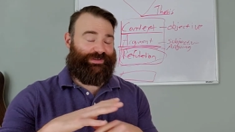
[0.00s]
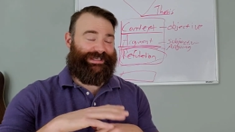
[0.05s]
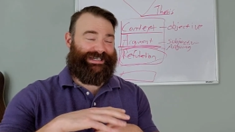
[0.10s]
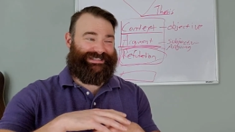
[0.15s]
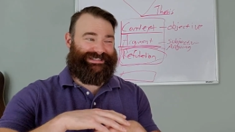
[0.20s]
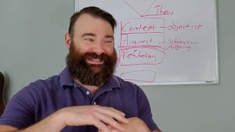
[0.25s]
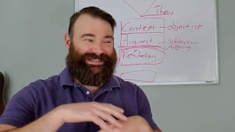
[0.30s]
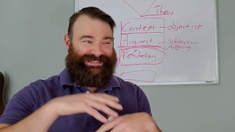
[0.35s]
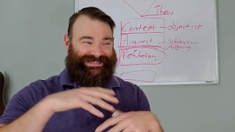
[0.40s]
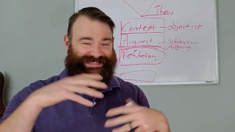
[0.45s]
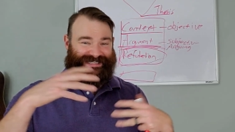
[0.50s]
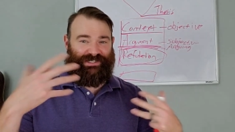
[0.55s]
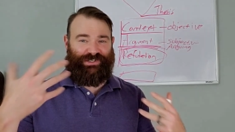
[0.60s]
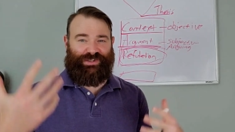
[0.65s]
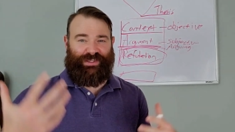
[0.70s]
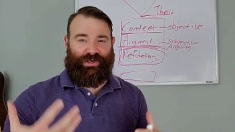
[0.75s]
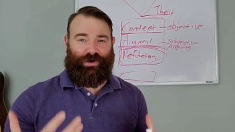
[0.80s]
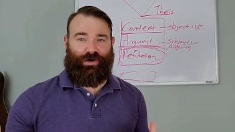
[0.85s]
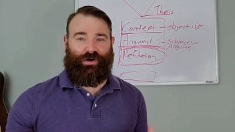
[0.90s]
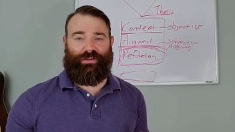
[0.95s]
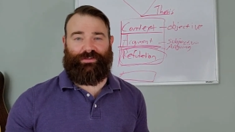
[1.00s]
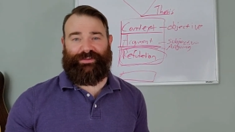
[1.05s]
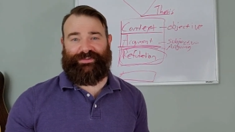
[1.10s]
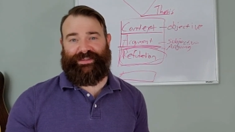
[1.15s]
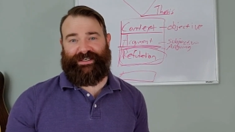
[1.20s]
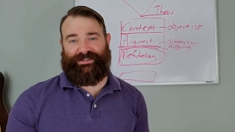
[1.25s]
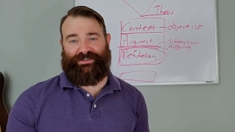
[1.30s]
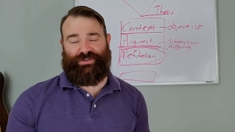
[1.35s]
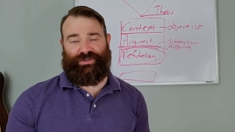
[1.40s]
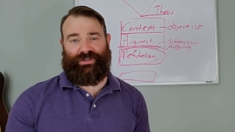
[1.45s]
essentially all the
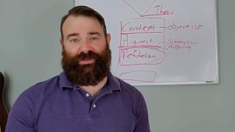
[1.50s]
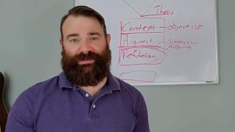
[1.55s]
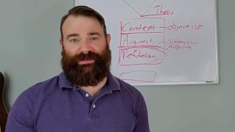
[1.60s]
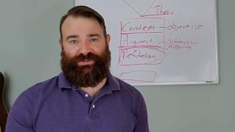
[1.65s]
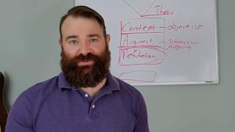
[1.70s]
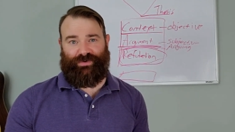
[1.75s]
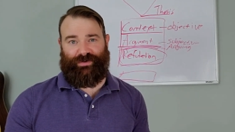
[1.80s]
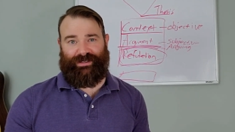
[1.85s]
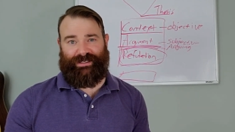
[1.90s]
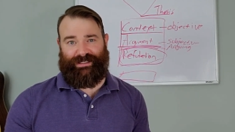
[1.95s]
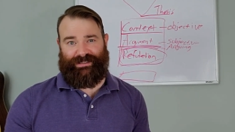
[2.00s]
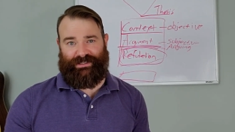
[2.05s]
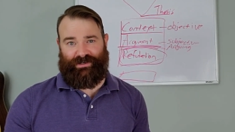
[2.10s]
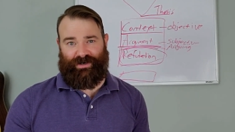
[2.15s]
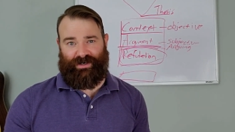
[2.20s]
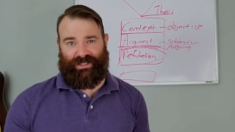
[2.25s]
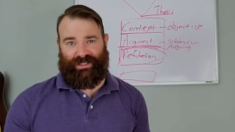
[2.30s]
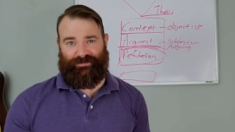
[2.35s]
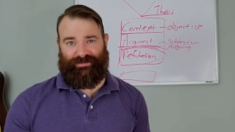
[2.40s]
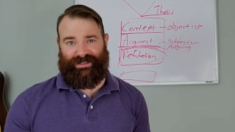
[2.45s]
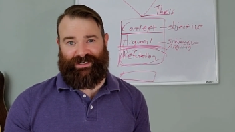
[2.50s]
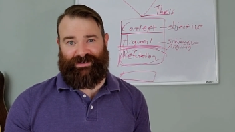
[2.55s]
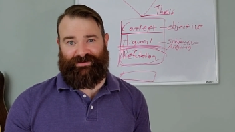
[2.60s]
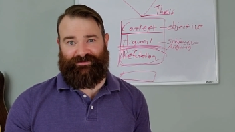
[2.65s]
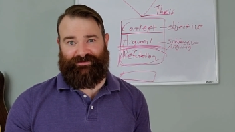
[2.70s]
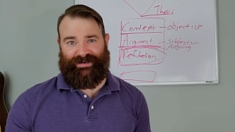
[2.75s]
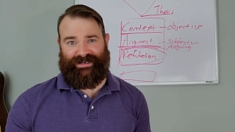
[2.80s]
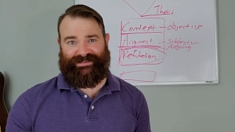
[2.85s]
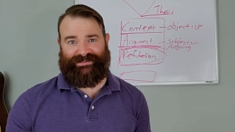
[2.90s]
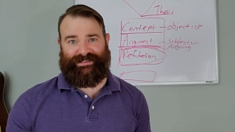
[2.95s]
things you're going to be doing in the
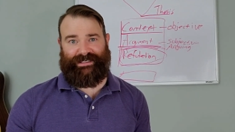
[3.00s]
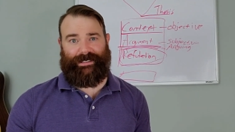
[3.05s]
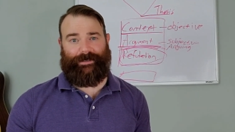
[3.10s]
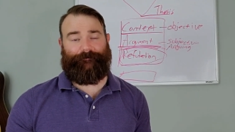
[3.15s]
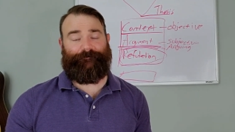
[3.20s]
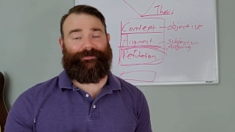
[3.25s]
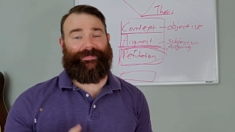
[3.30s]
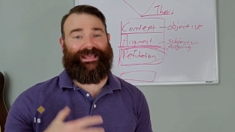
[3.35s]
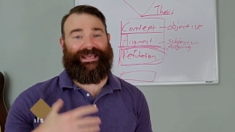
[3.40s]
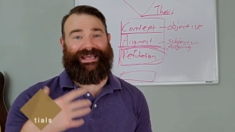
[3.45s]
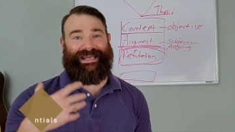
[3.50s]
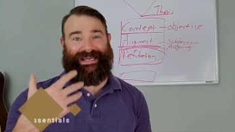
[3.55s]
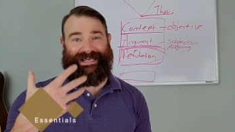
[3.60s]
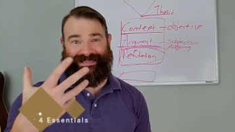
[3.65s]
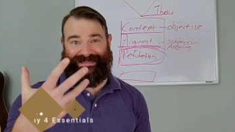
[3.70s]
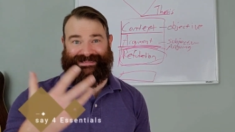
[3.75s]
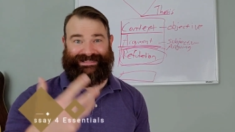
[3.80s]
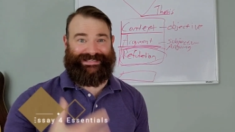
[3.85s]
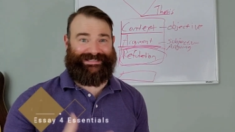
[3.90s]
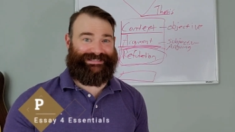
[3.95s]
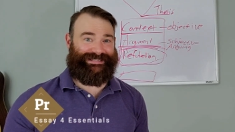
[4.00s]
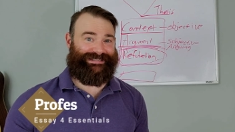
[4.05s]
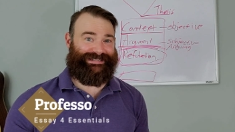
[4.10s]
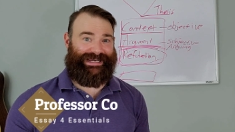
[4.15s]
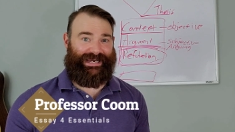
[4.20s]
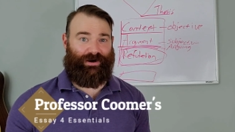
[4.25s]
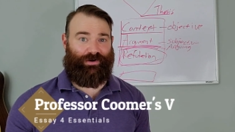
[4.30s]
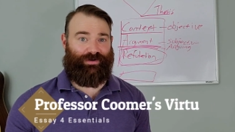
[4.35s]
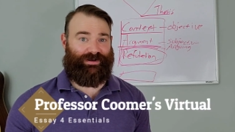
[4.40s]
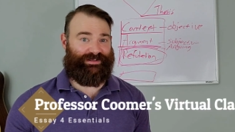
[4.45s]
argumentative essay. And this is
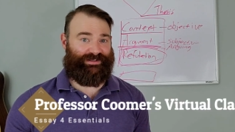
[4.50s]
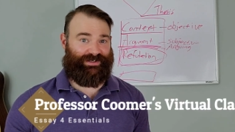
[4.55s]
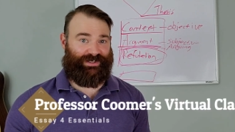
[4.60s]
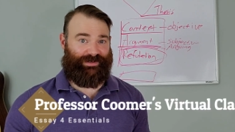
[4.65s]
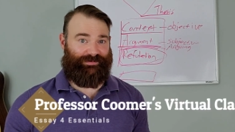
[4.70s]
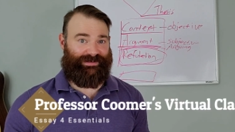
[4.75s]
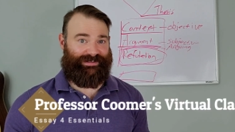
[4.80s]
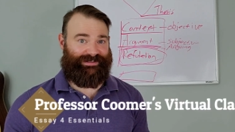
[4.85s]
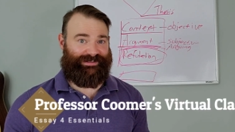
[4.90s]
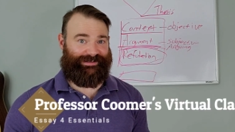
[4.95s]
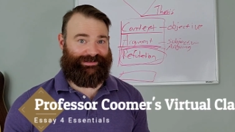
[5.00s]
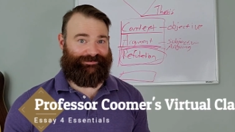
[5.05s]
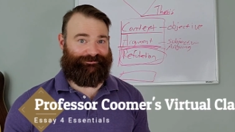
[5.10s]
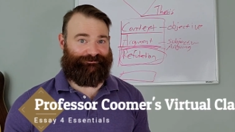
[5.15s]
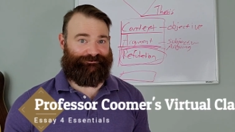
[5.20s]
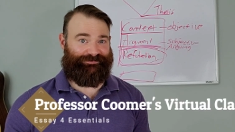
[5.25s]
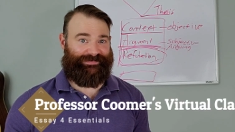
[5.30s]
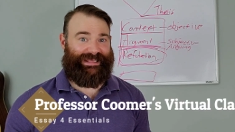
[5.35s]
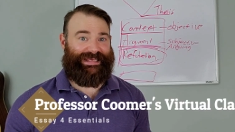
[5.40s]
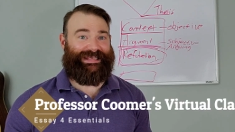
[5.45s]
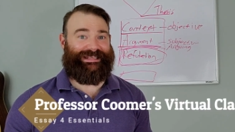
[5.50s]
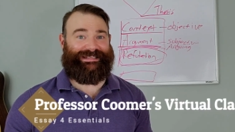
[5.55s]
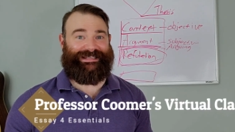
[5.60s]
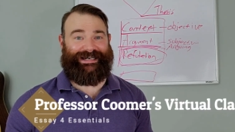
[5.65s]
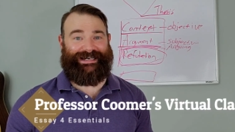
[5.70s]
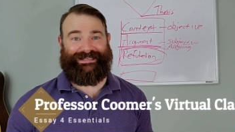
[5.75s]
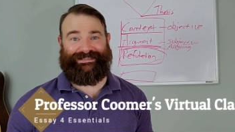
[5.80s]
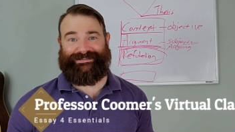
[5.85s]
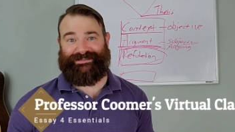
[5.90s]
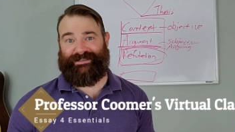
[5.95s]
how it's going to be done.
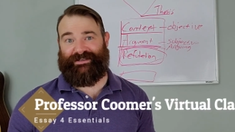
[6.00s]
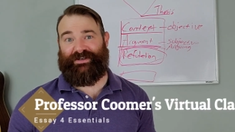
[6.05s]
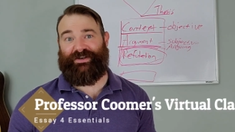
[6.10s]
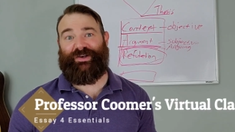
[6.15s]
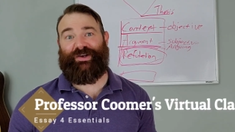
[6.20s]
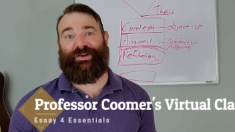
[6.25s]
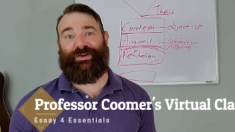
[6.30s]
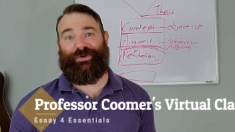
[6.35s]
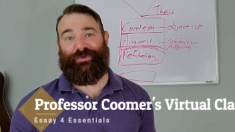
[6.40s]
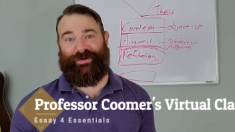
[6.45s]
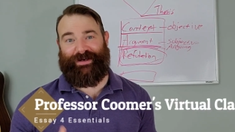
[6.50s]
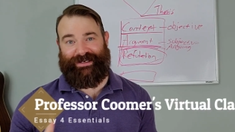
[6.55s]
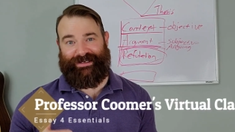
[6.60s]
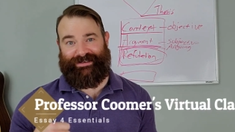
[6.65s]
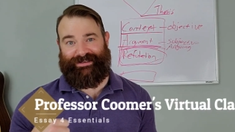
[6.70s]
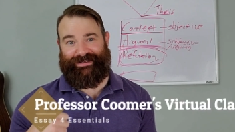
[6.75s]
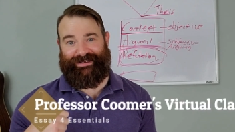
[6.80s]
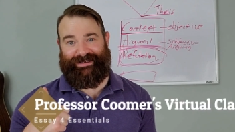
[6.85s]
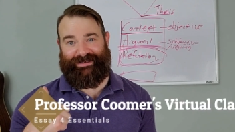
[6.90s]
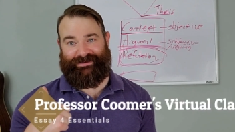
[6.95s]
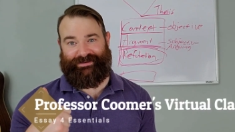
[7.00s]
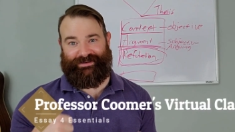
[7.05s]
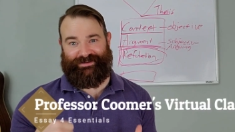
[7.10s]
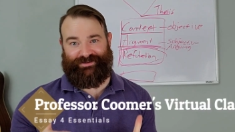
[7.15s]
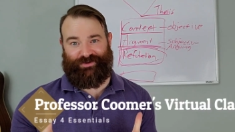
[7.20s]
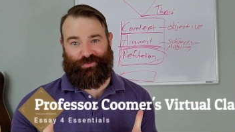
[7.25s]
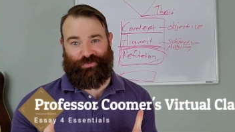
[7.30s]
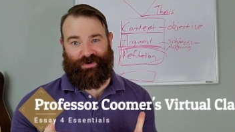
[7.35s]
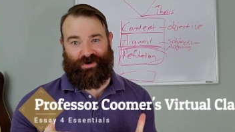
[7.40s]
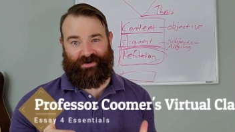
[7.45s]
Guys, go ahead and get
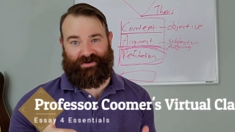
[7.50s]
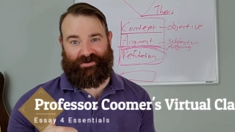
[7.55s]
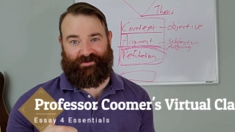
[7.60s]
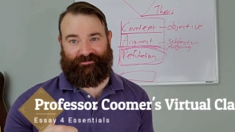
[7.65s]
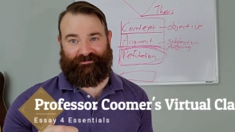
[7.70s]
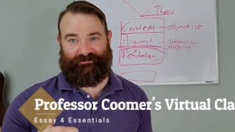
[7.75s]
to work.